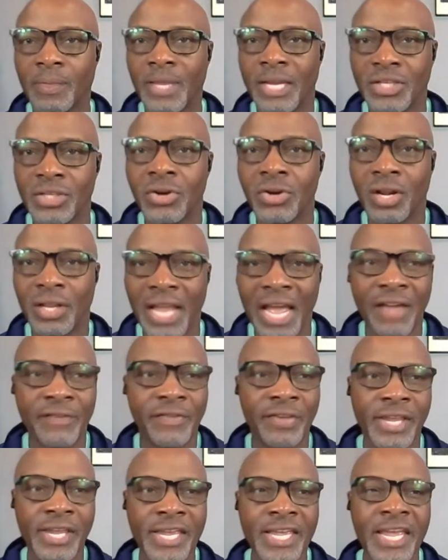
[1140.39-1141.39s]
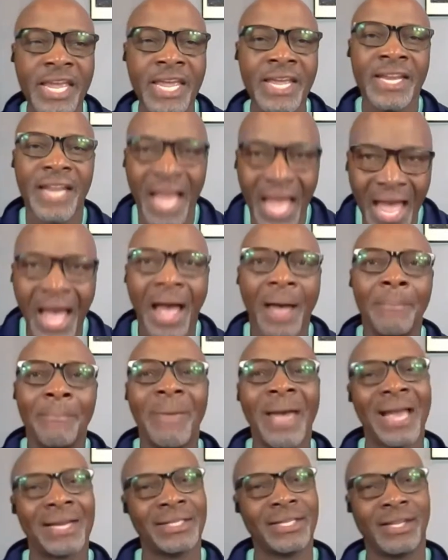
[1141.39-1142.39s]
They start laughing again.
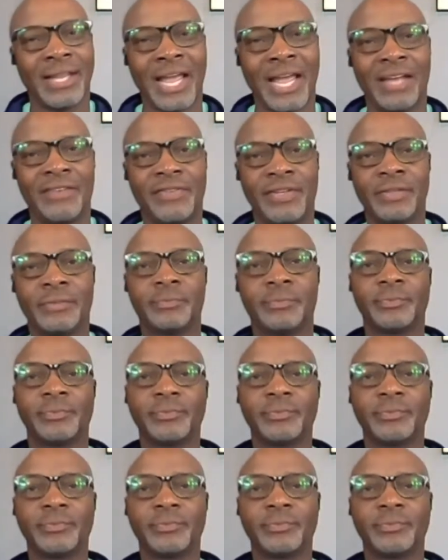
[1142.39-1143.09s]
I'm back to laughing.